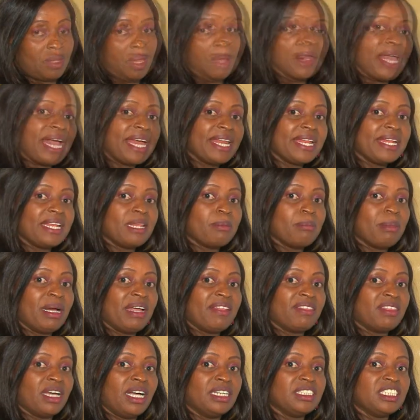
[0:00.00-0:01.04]
Bearing in
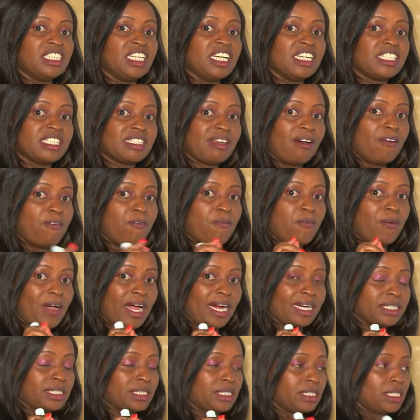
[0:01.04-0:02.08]
mind that it's a
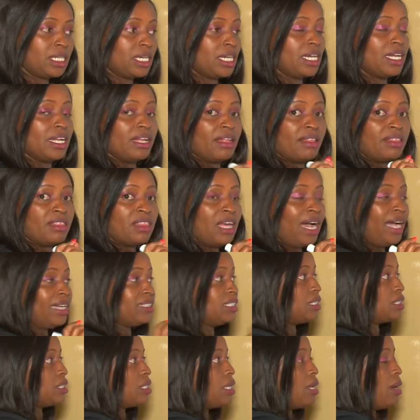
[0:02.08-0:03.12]
fact
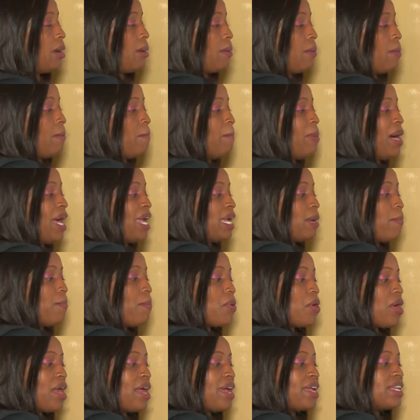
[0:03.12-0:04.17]
that buying
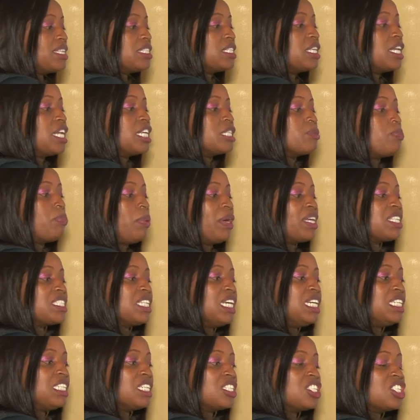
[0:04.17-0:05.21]
price is
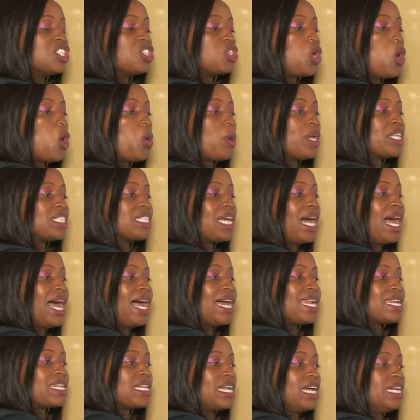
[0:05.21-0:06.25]
percentage is always
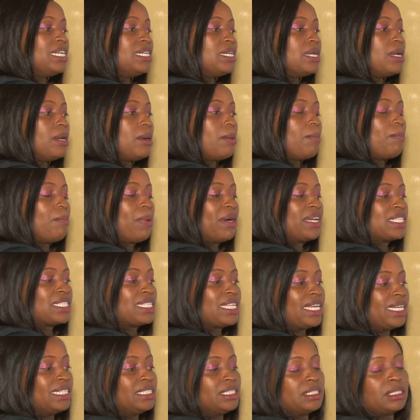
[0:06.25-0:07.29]

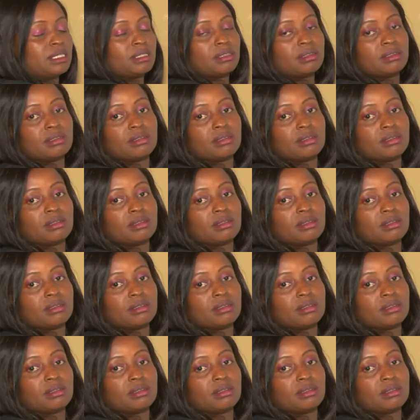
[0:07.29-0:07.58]
100%.